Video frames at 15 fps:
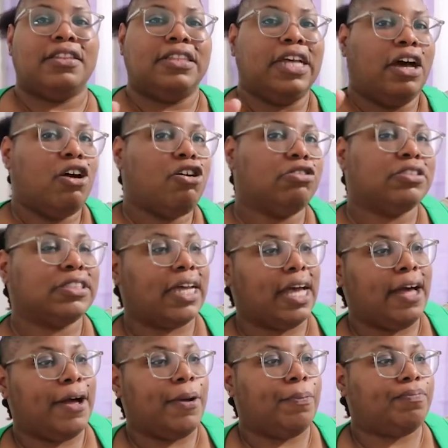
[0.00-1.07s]
the whole
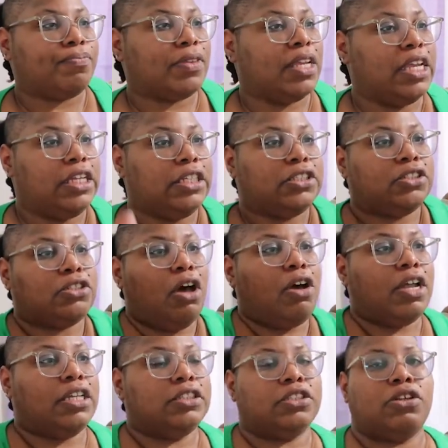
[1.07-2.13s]
time he's
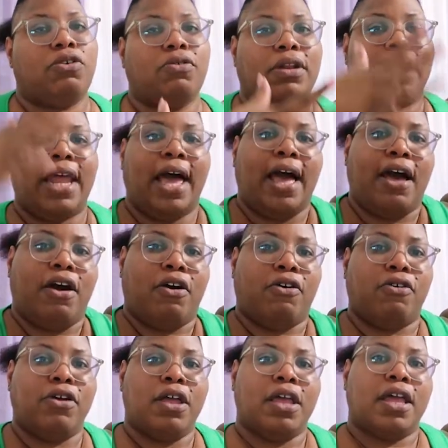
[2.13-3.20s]
talking so
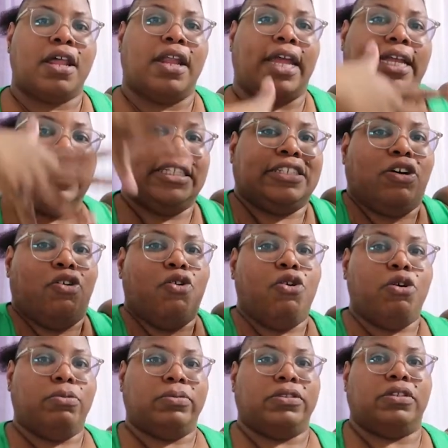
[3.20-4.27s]
loud, like his
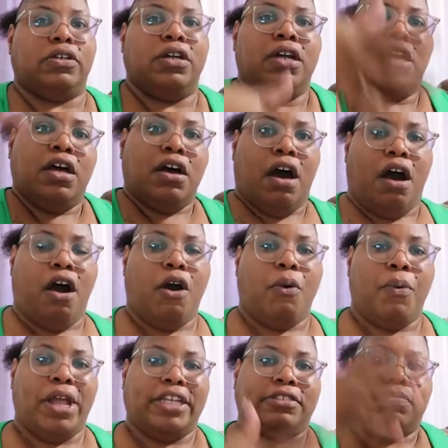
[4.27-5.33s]
arms are
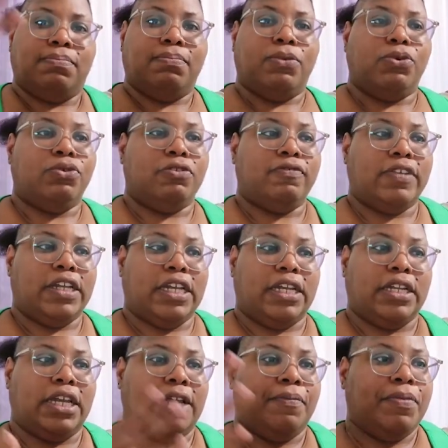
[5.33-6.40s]
always
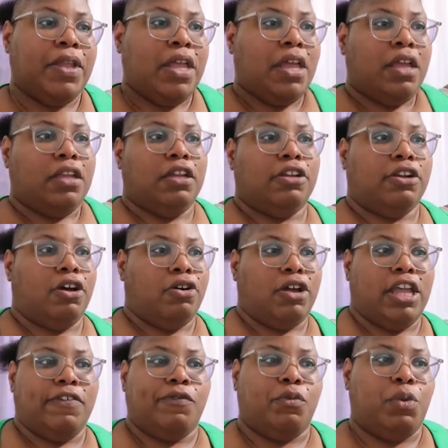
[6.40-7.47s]
moving. And, you know,
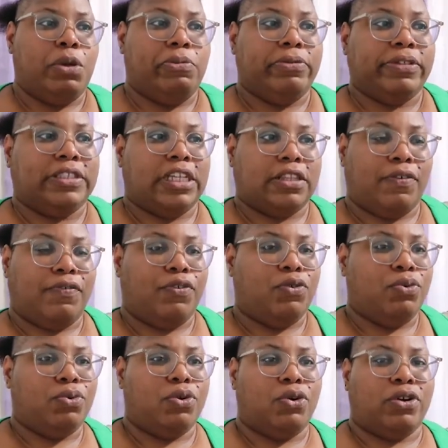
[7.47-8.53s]
even when we was at the
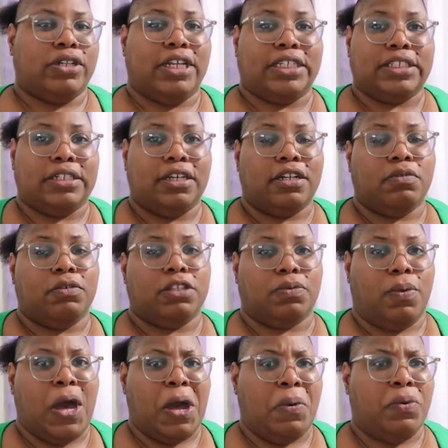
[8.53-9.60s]
food court, that's another
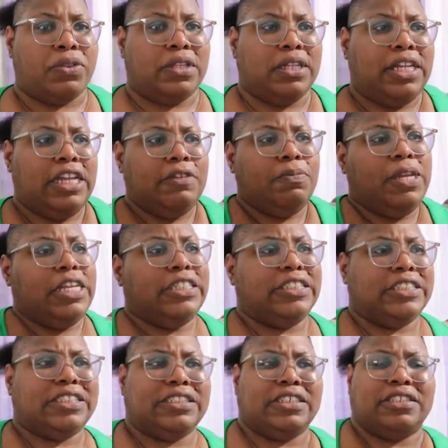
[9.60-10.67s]
reason why I want to leave. He
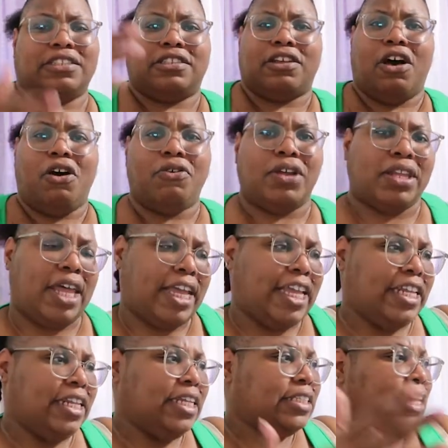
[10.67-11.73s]
just talking like
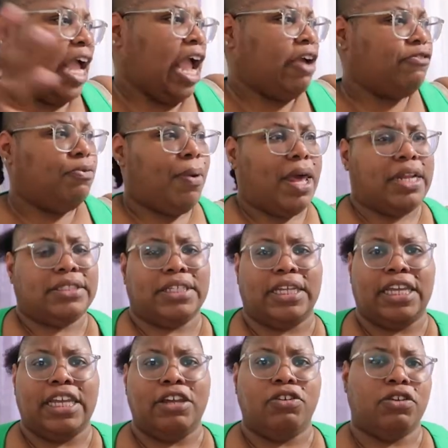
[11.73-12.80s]
he needs everybody to
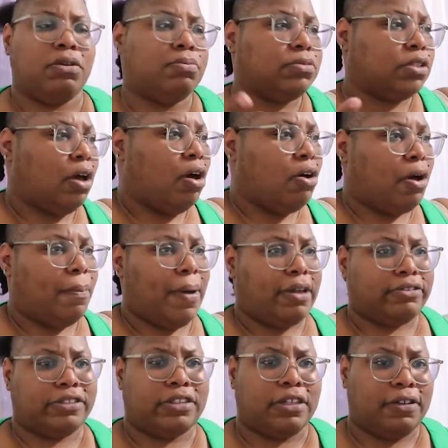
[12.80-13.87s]
hear him talk
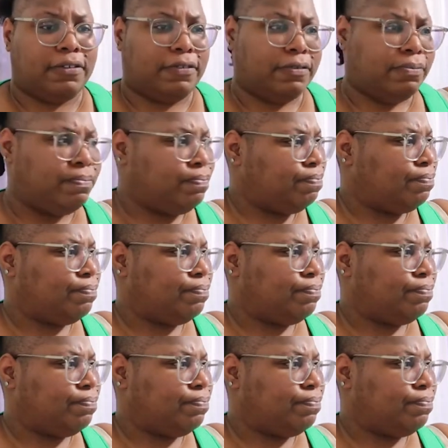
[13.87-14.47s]
about stuff.